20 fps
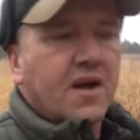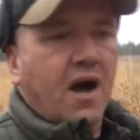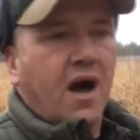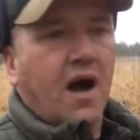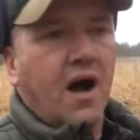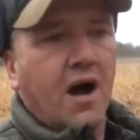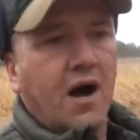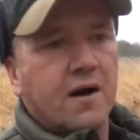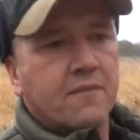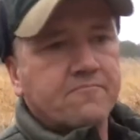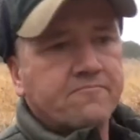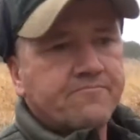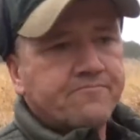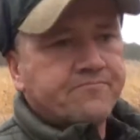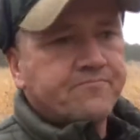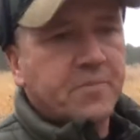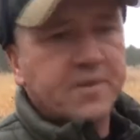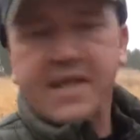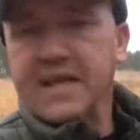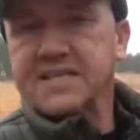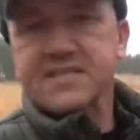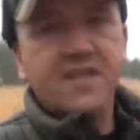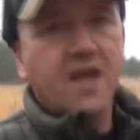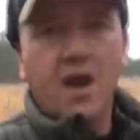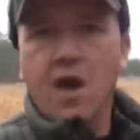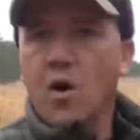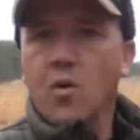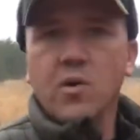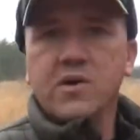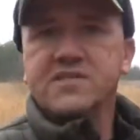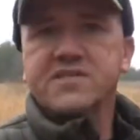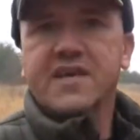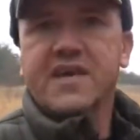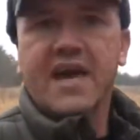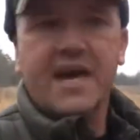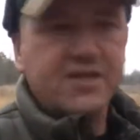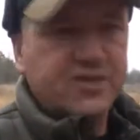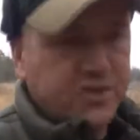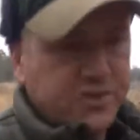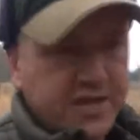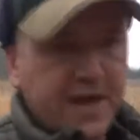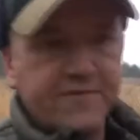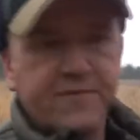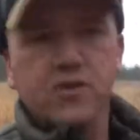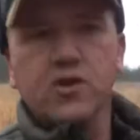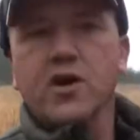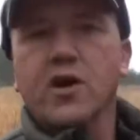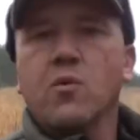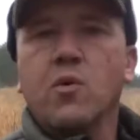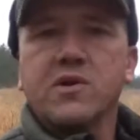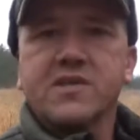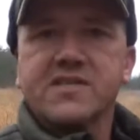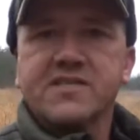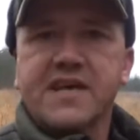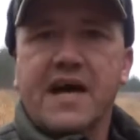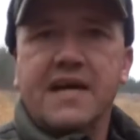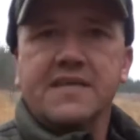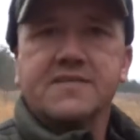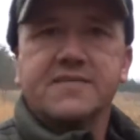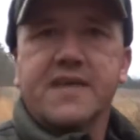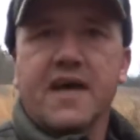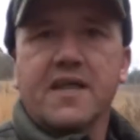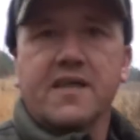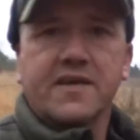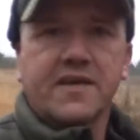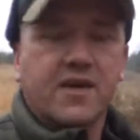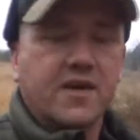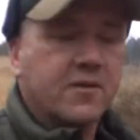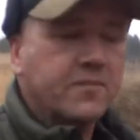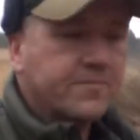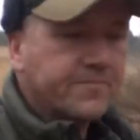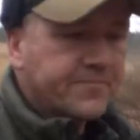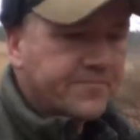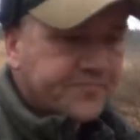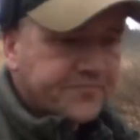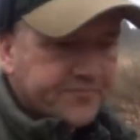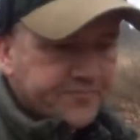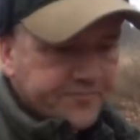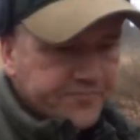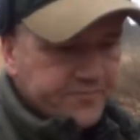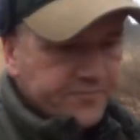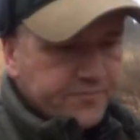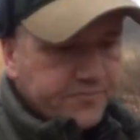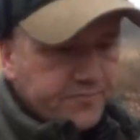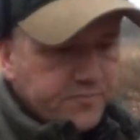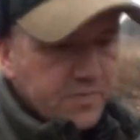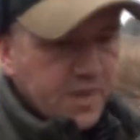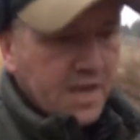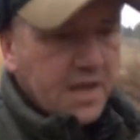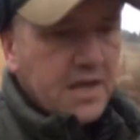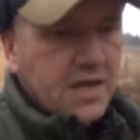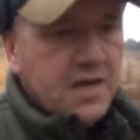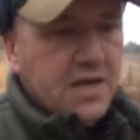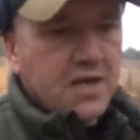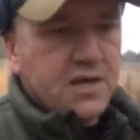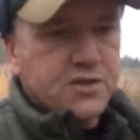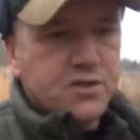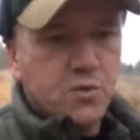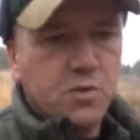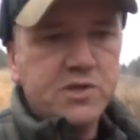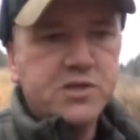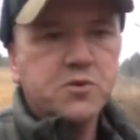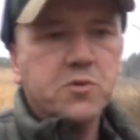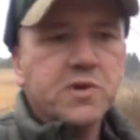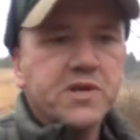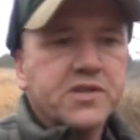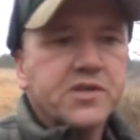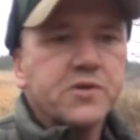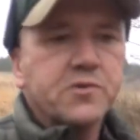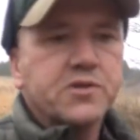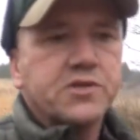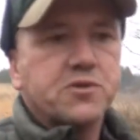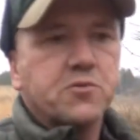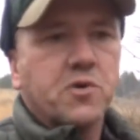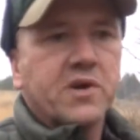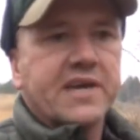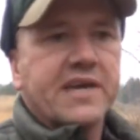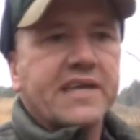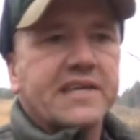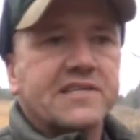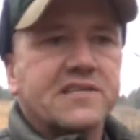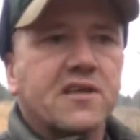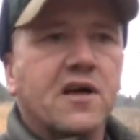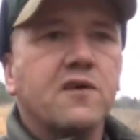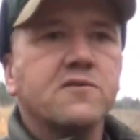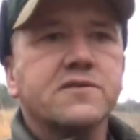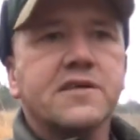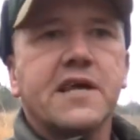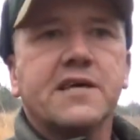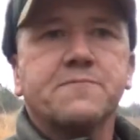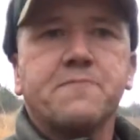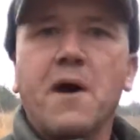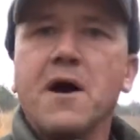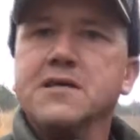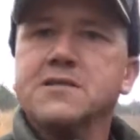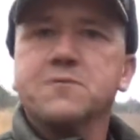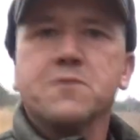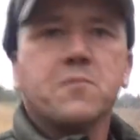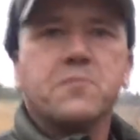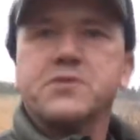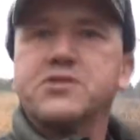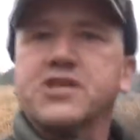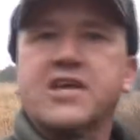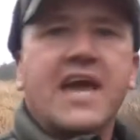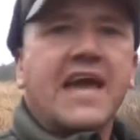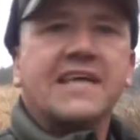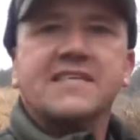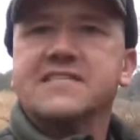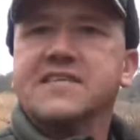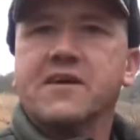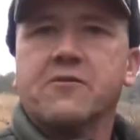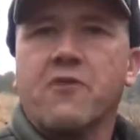um, but that's not always the case. You just have to look at what the sign's telling you. So what you want to do is you want to get as close as possible, but you can't sit